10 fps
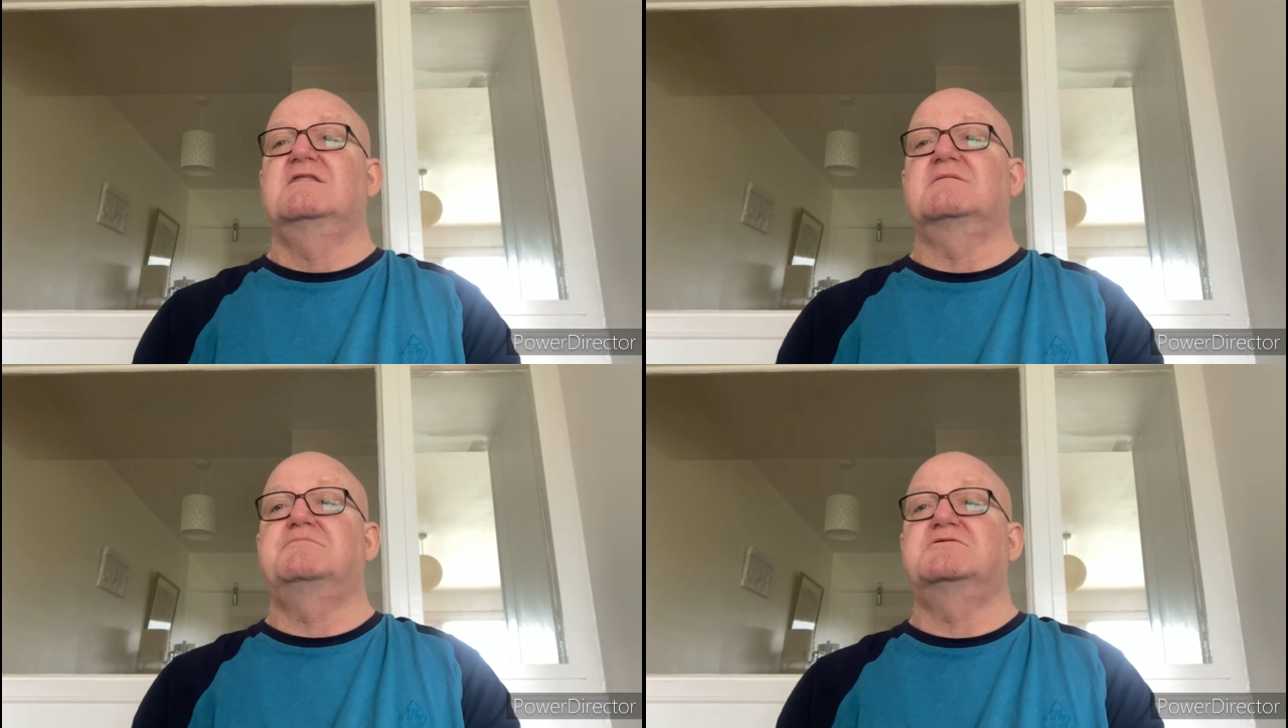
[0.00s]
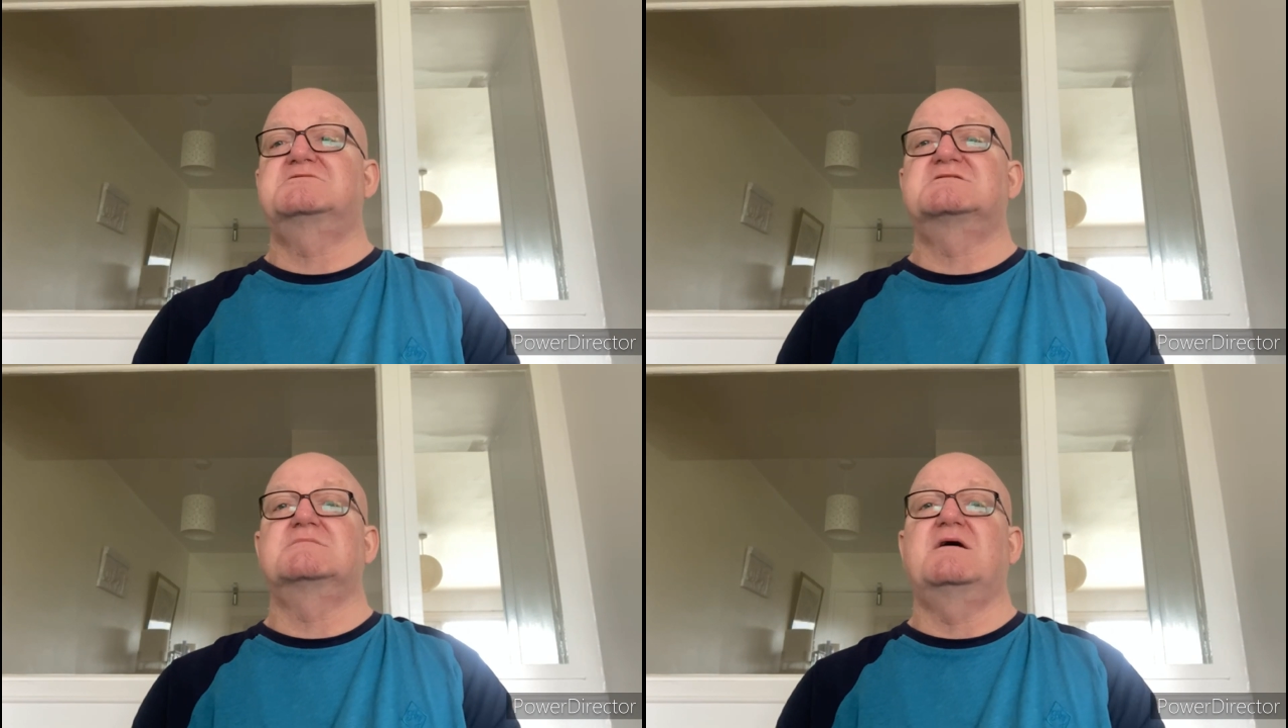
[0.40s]
that
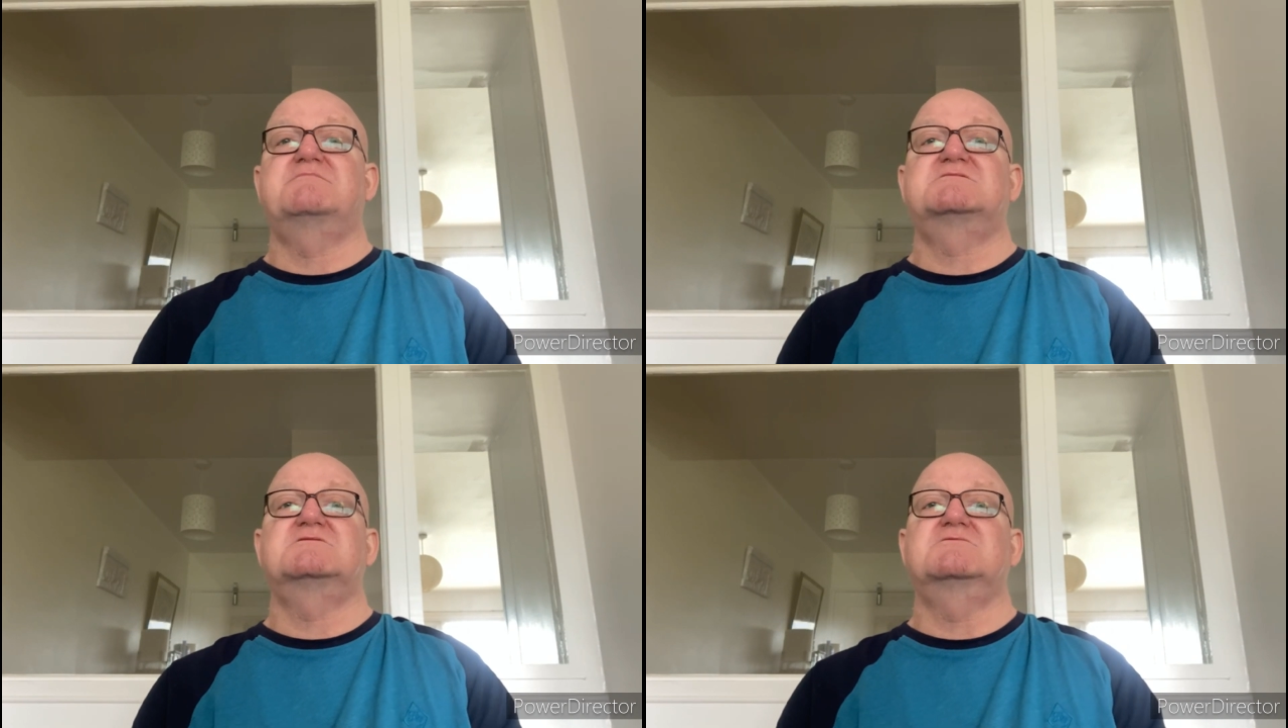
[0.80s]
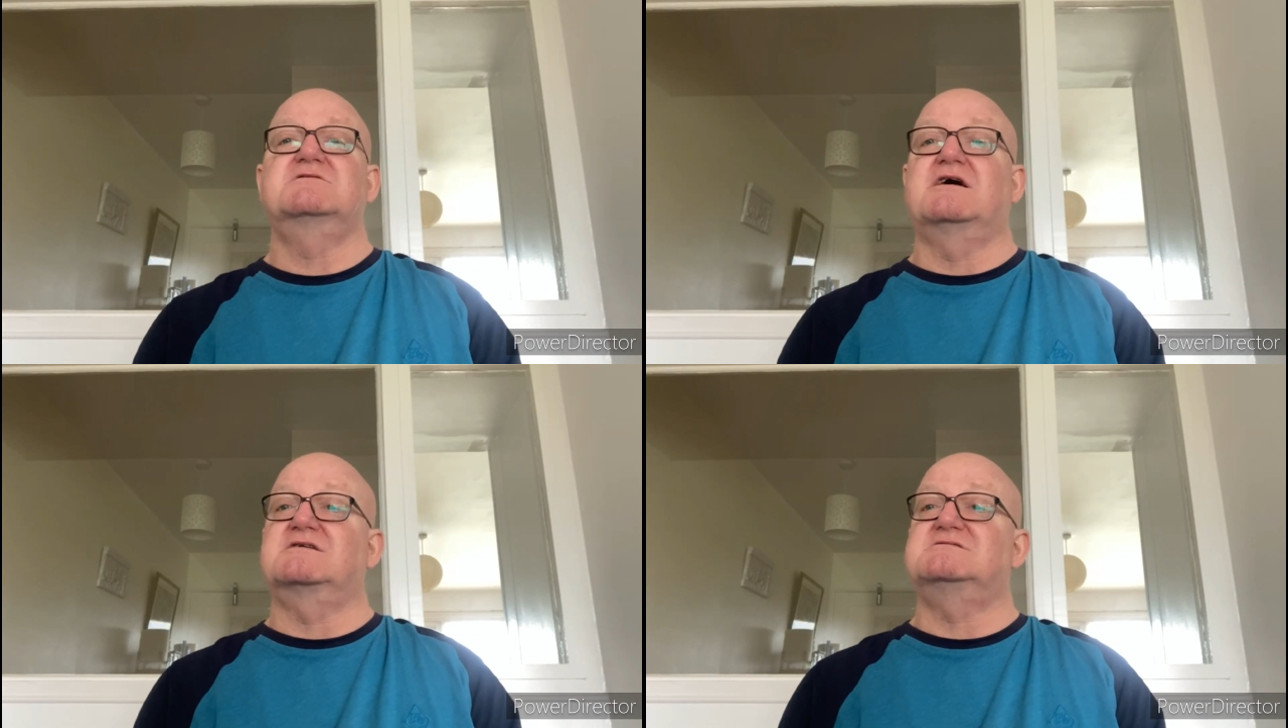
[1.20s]
pushes them up to
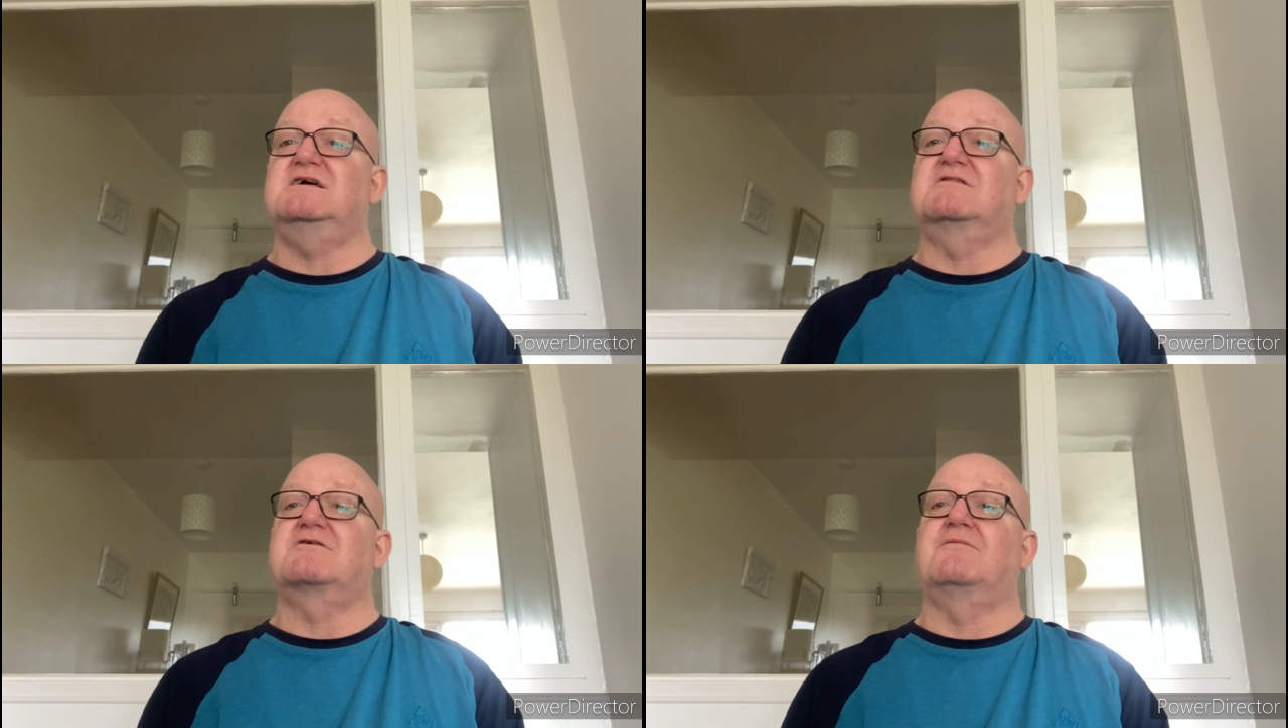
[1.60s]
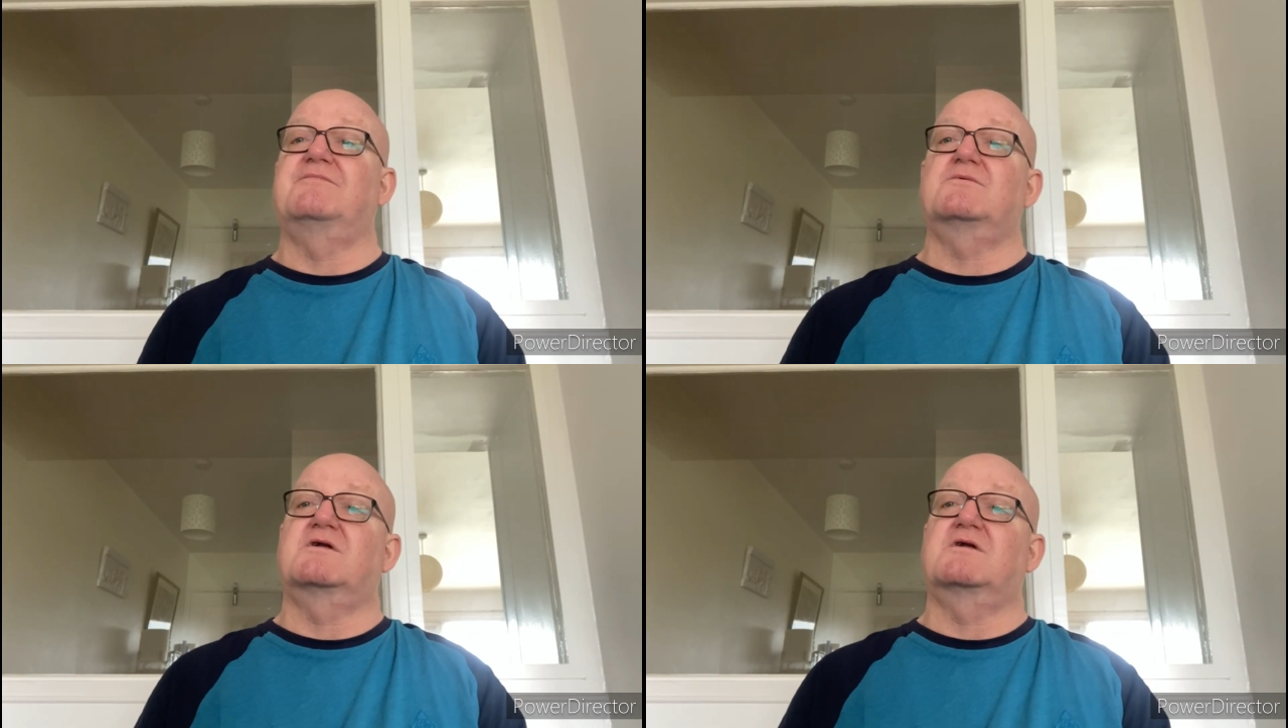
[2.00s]
19th on